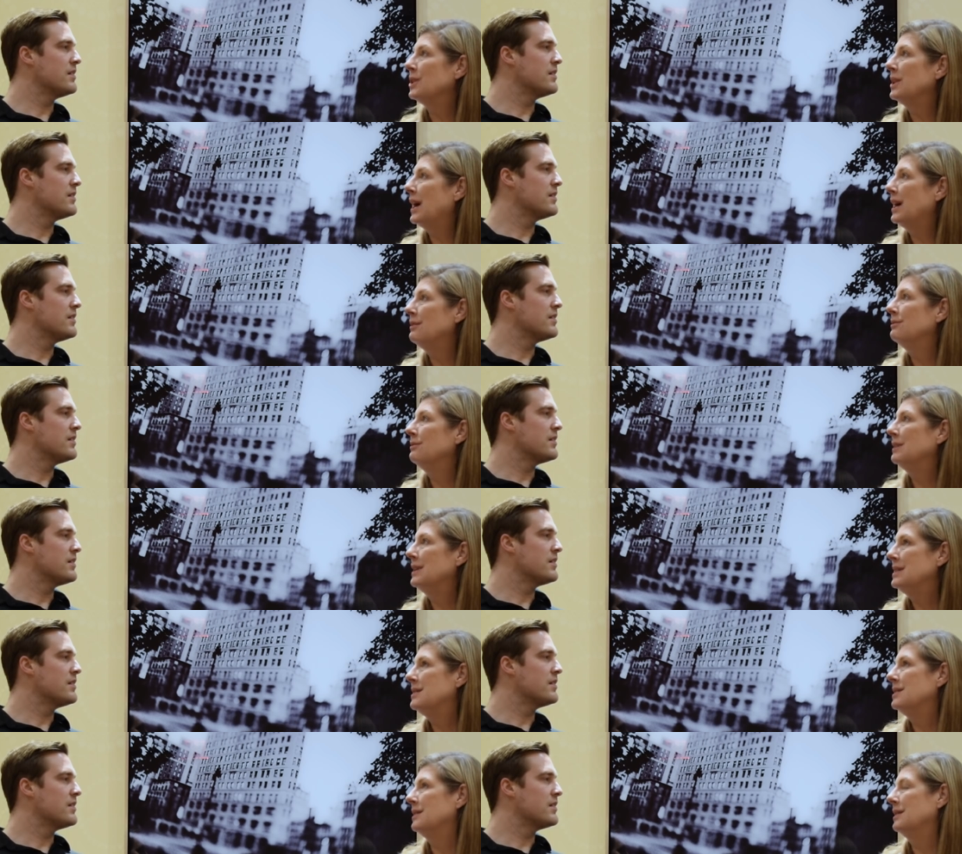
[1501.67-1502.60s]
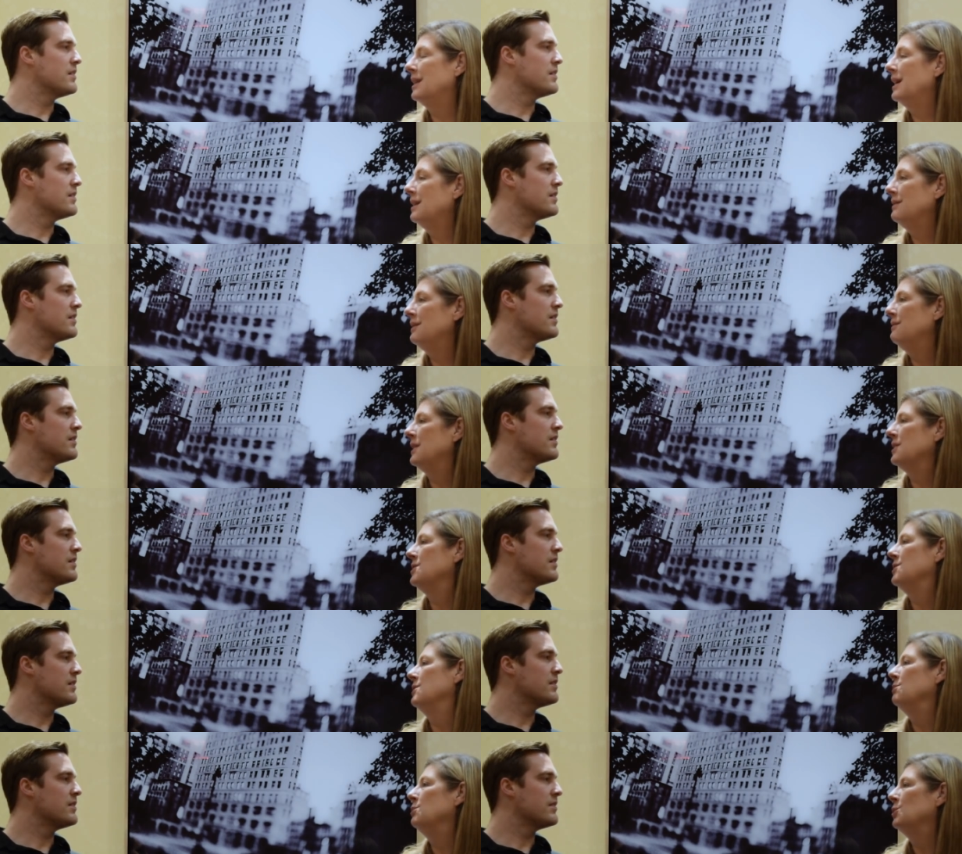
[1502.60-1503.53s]
Speaker 1: a lot of REITs and a lot of
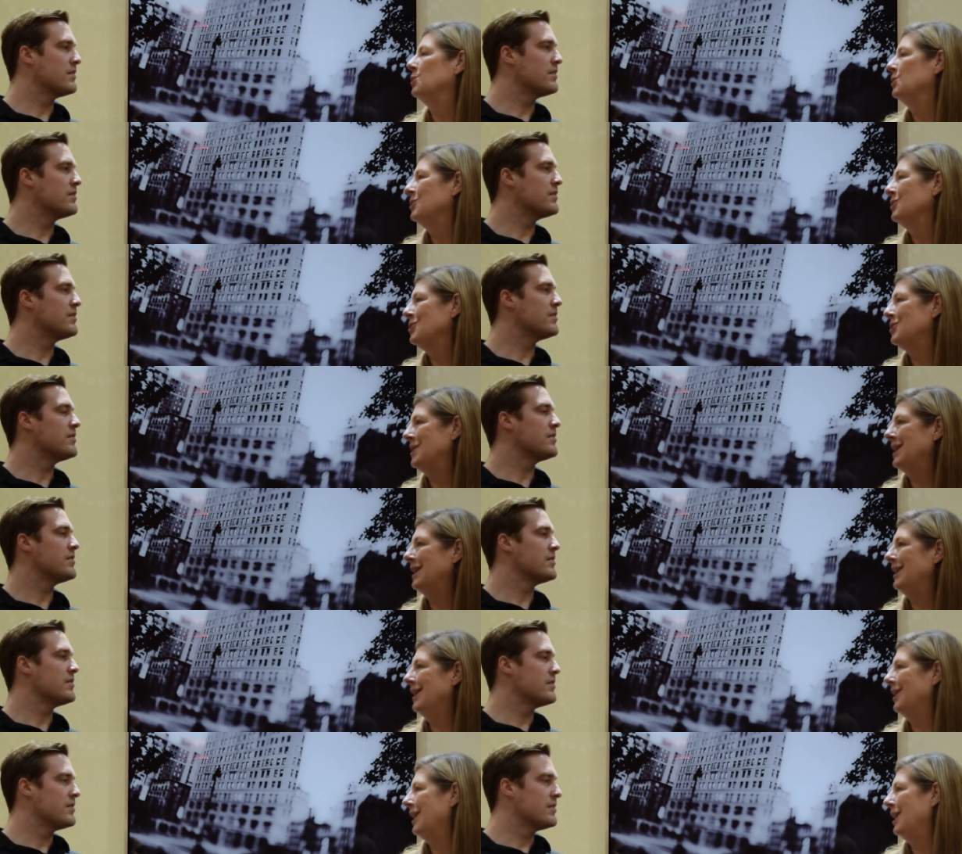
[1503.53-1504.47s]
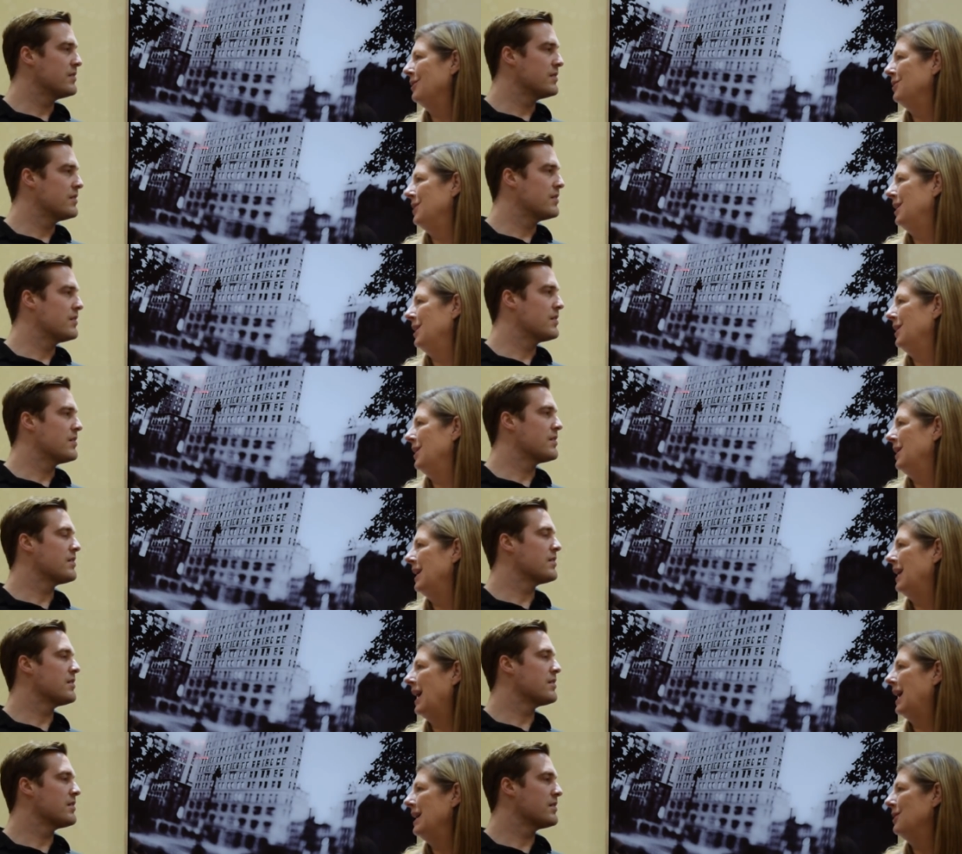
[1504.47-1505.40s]
investor pools that are out there, and
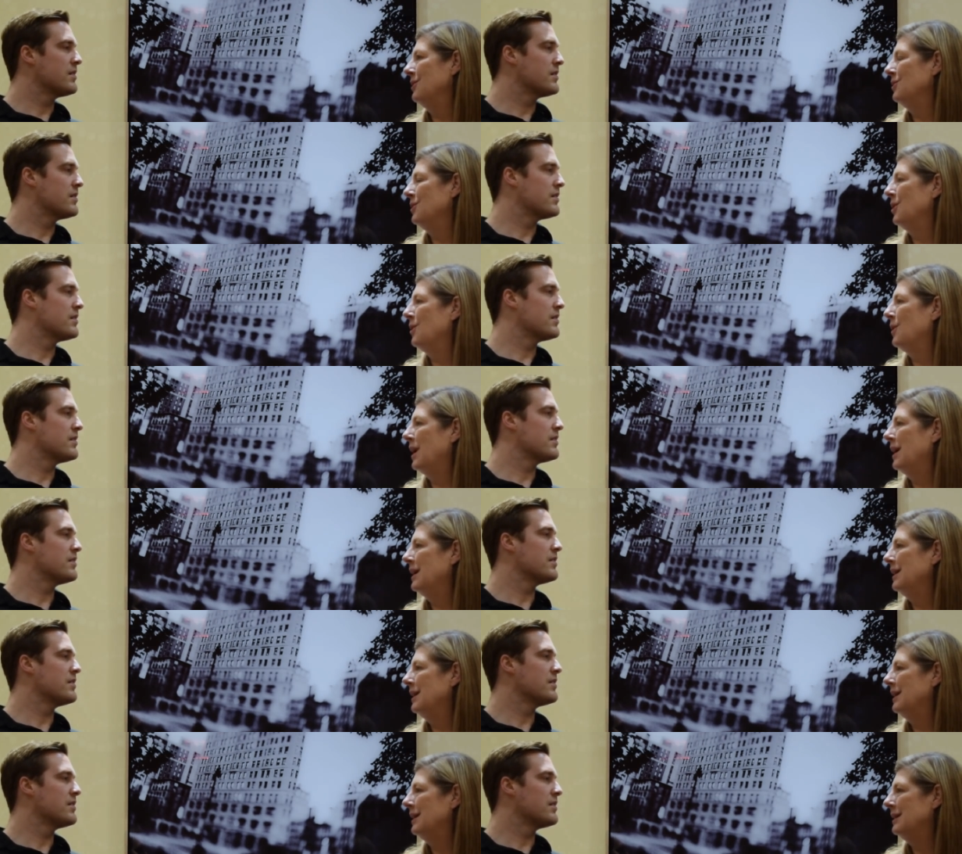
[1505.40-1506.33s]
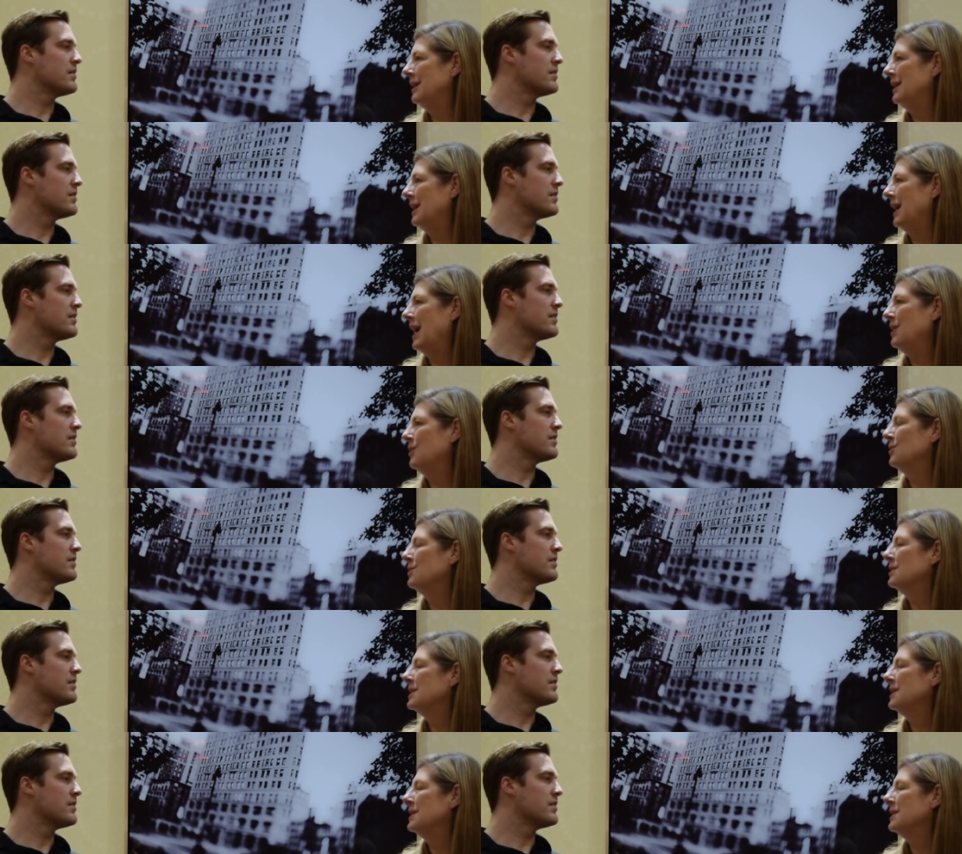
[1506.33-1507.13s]
I don't know. I, I don't